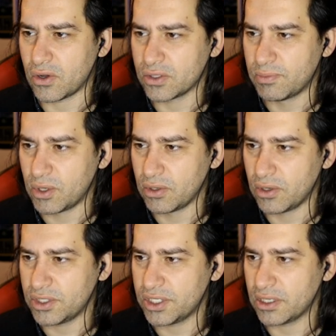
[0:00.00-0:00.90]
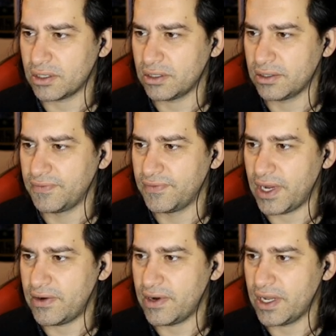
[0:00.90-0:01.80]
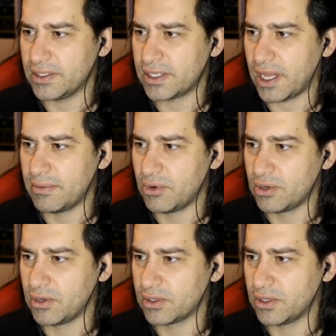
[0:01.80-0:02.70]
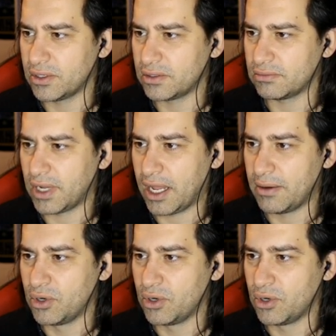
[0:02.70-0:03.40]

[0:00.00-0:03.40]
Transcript: cosmological variant, and molecular